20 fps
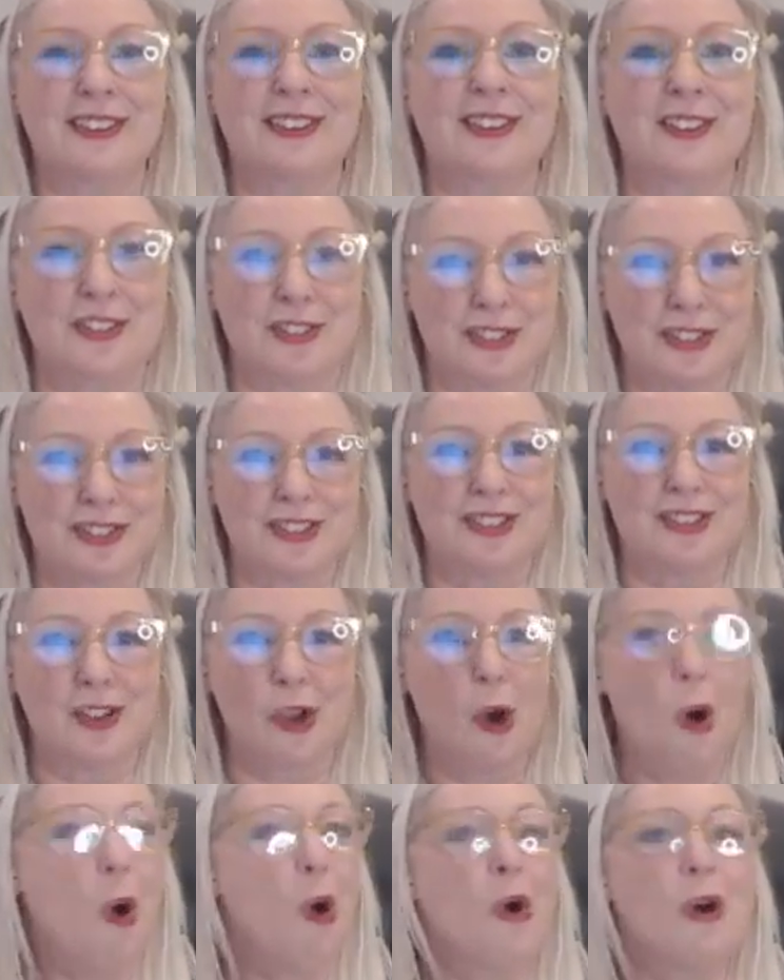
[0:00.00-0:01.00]

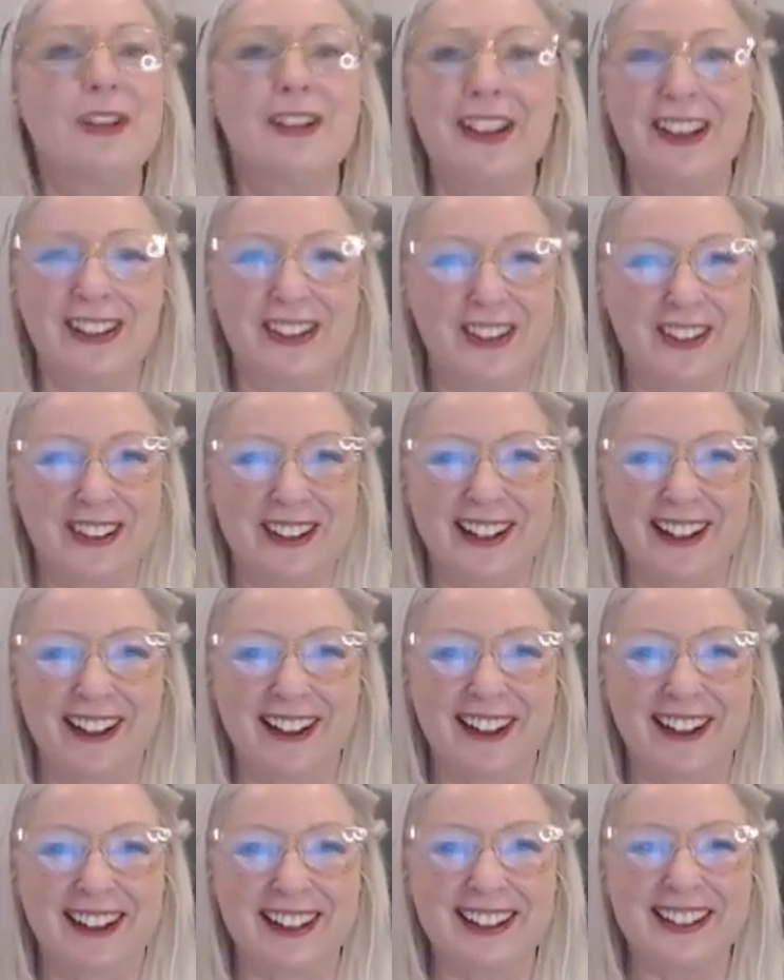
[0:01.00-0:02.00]
a whole lot going
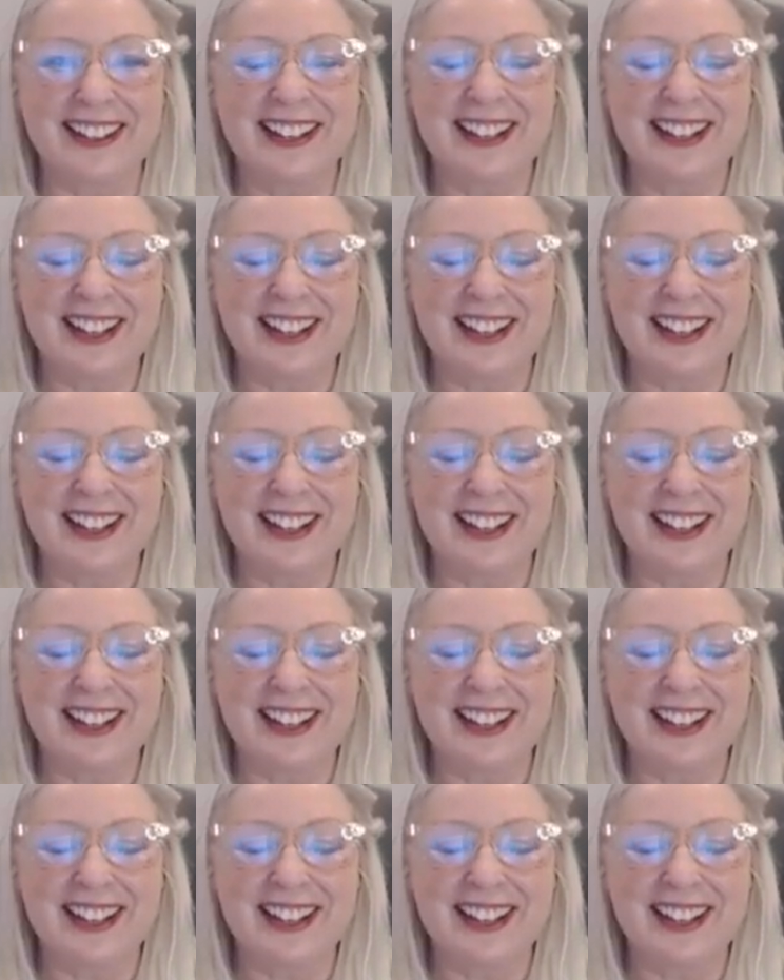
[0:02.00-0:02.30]
on